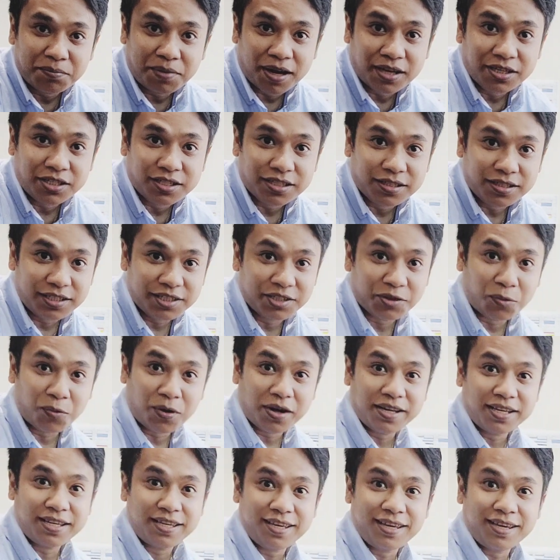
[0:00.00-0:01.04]
patient is
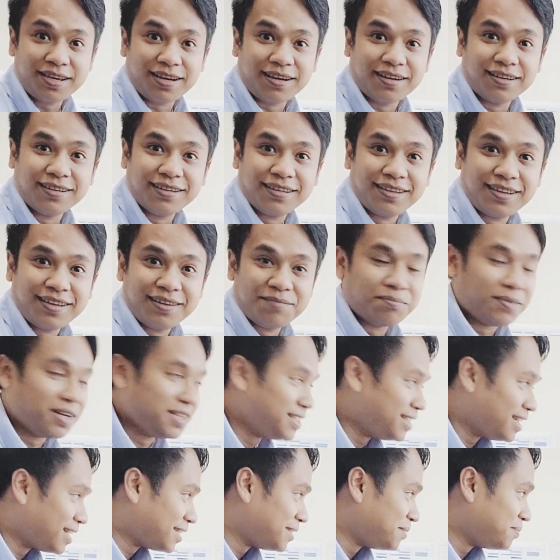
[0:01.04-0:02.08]
already here. My
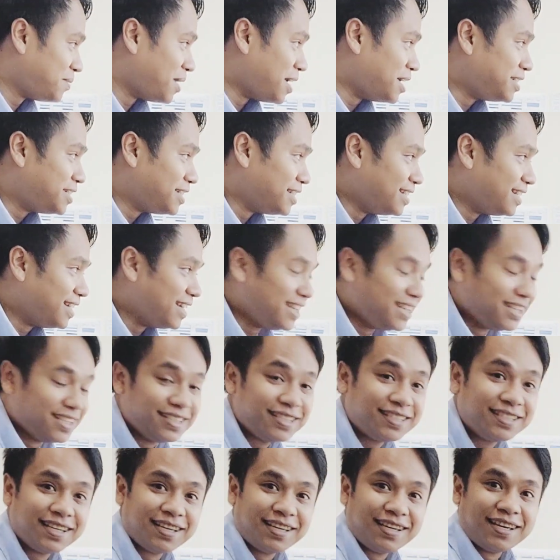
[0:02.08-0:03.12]
second patient
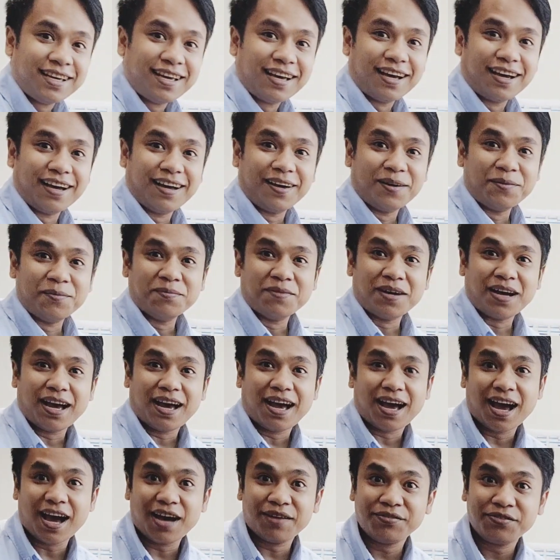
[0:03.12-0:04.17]
is
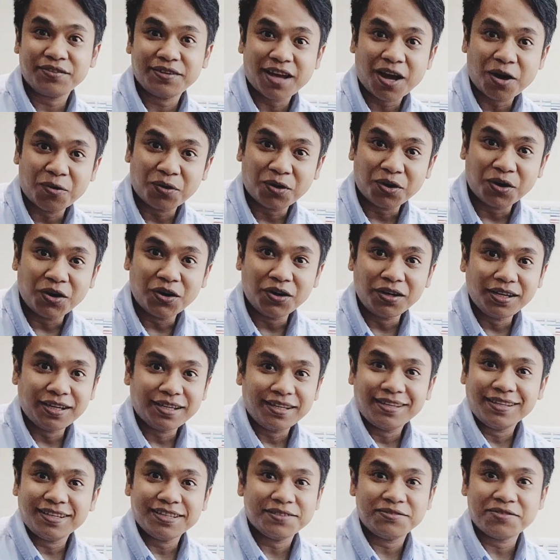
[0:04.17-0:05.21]
half an hour
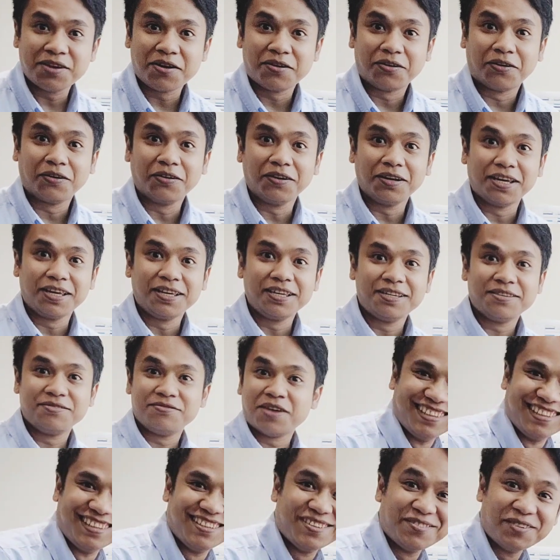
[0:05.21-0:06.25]
early. It's very early,
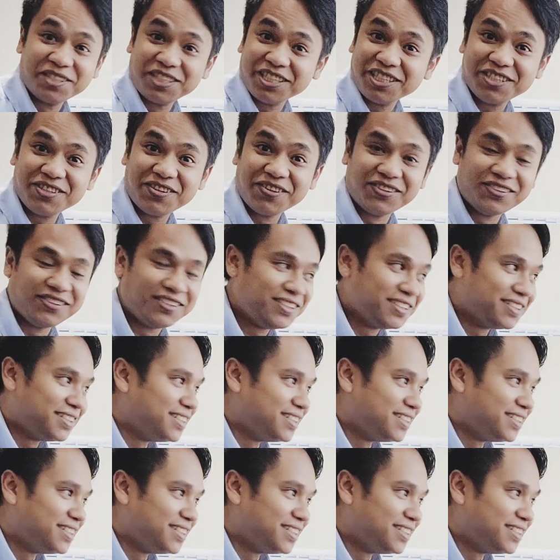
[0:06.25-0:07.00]
which is good.